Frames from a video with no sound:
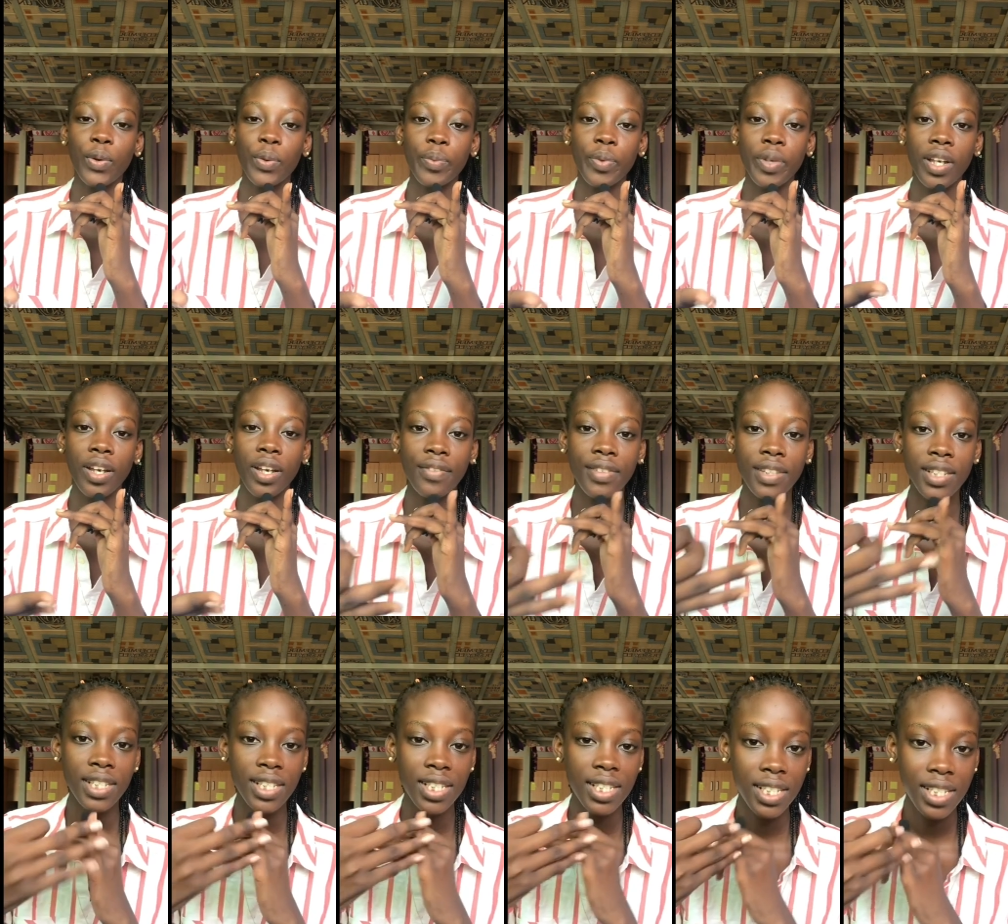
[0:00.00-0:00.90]
we're
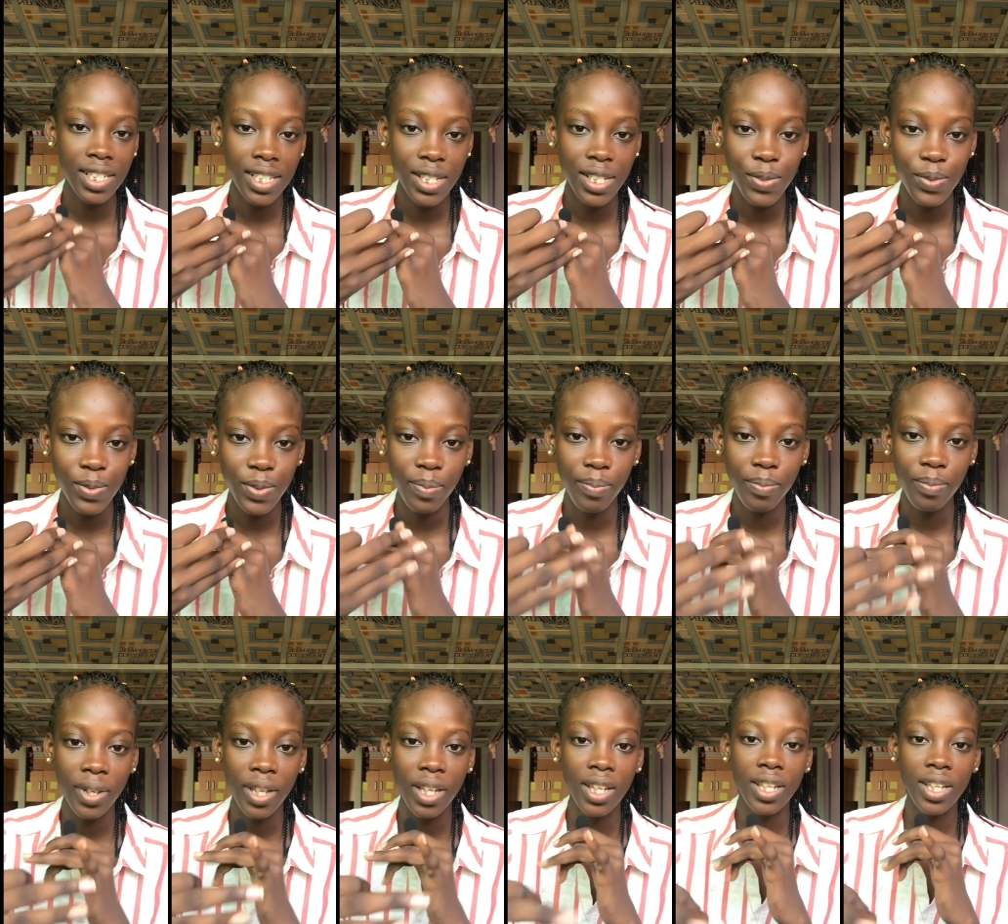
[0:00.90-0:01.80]
having gist with
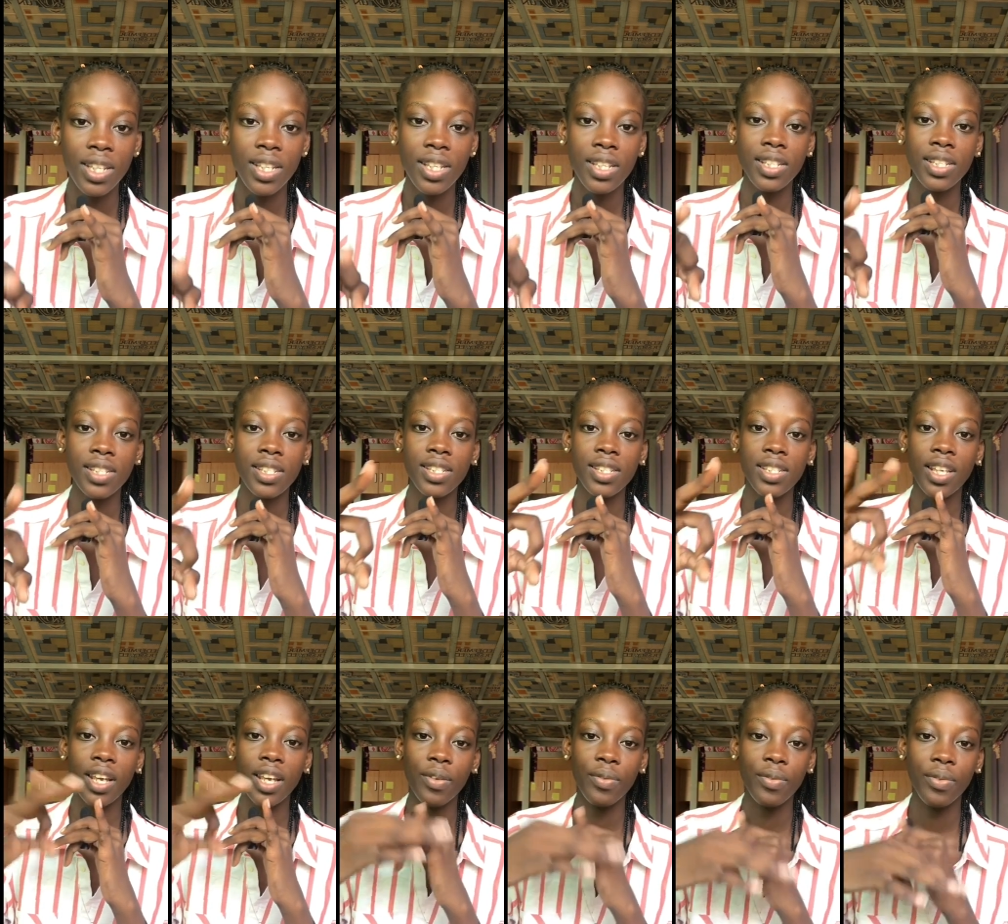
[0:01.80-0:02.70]
me,
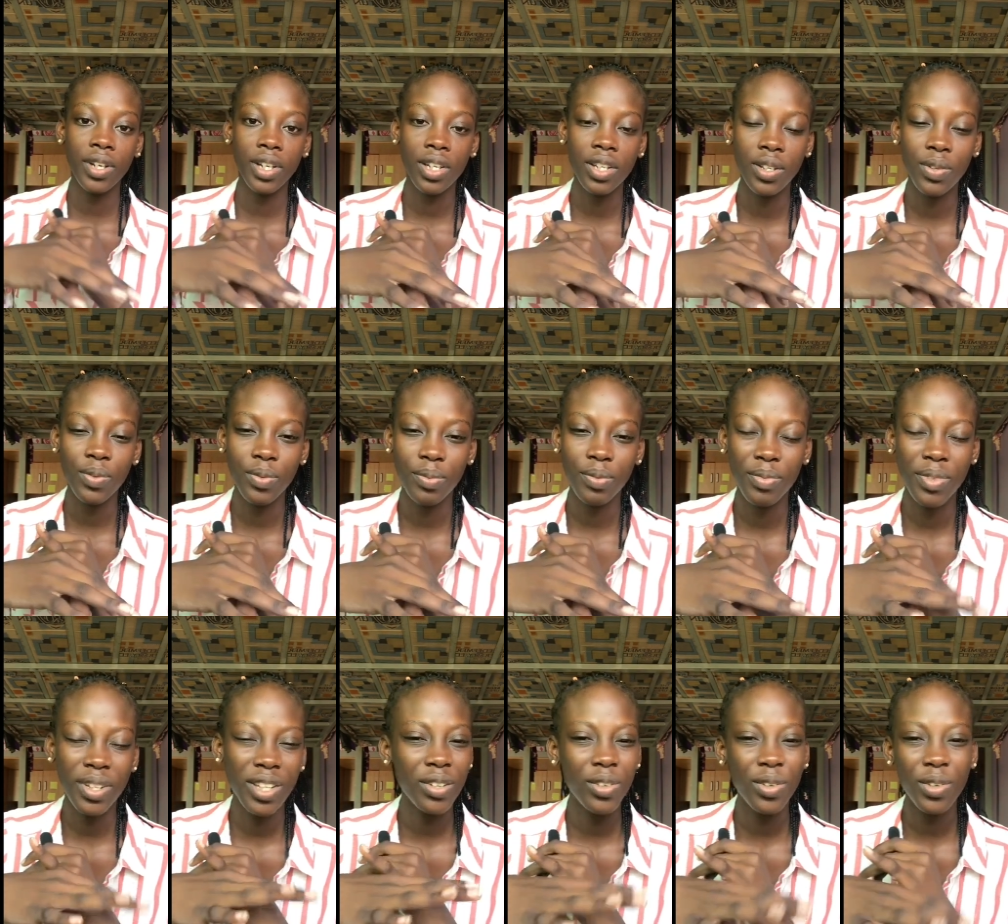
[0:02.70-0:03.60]
get ready with
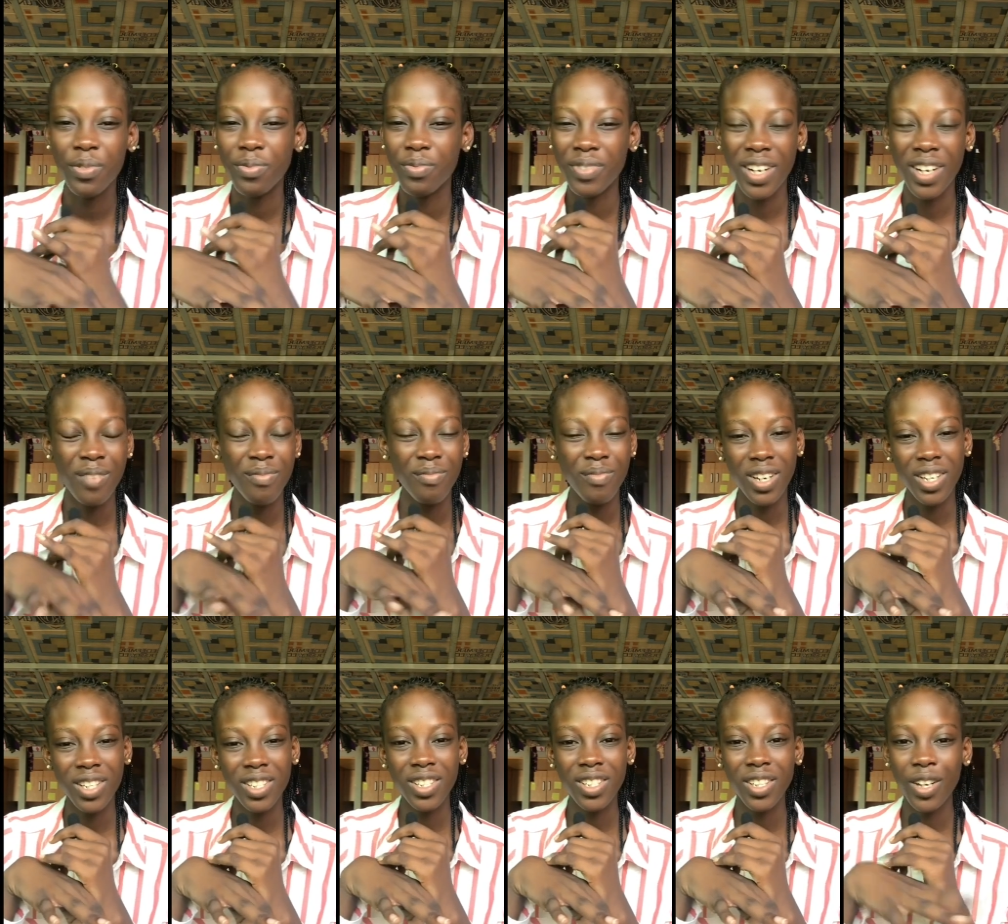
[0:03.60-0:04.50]
me, not that
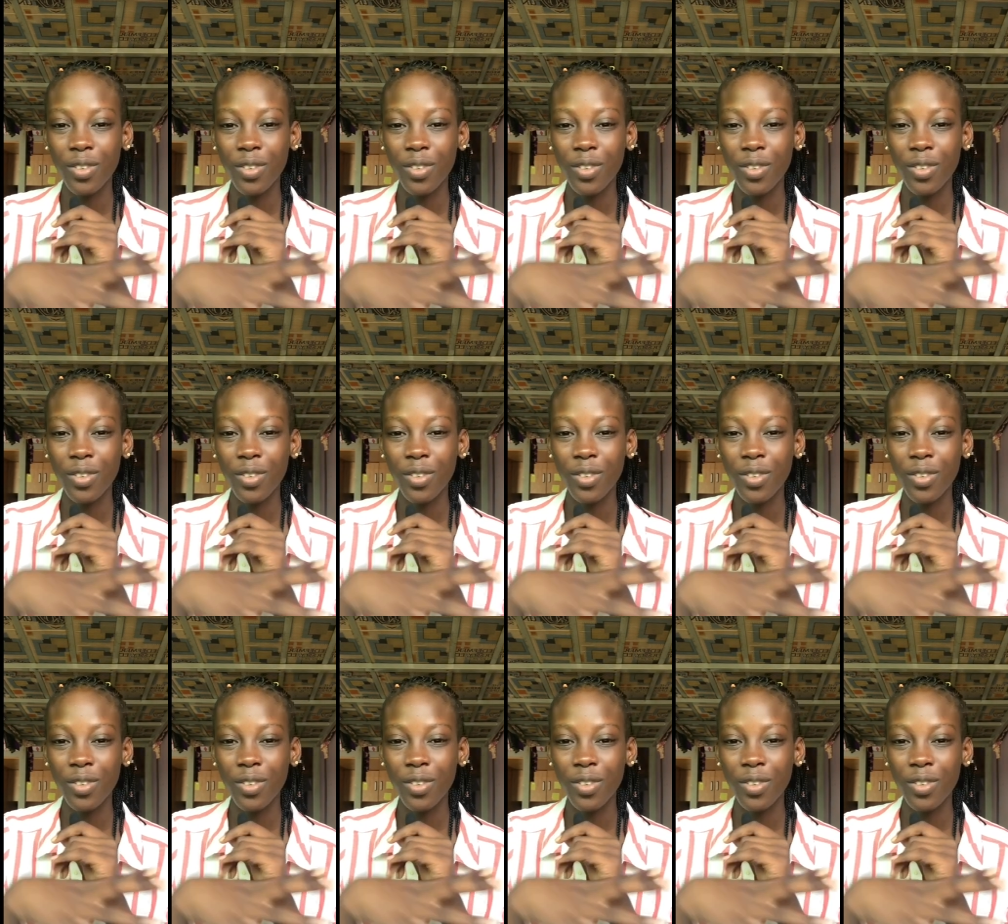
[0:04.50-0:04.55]
much.